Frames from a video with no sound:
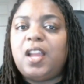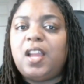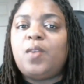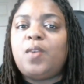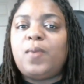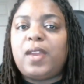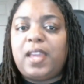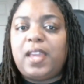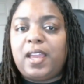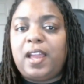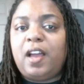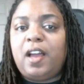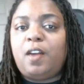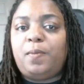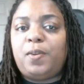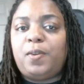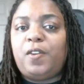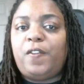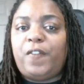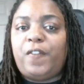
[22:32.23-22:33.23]
We can
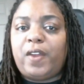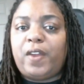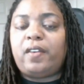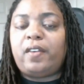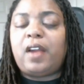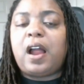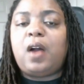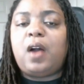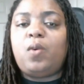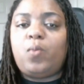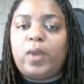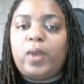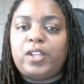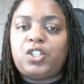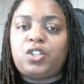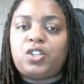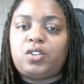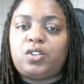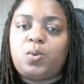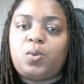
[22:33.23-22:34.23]
help you figure out what
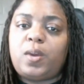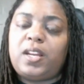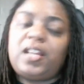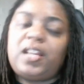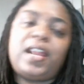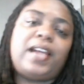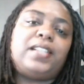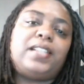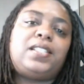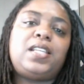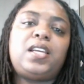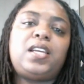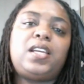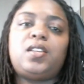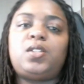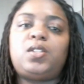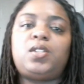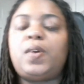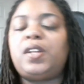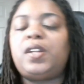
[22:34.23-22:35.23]
your 2019 to
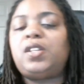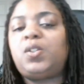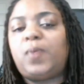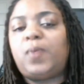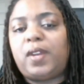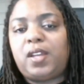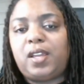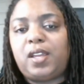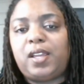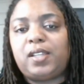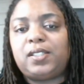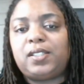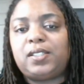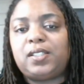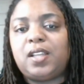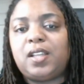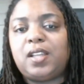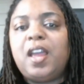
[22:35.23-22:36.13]
2020 is.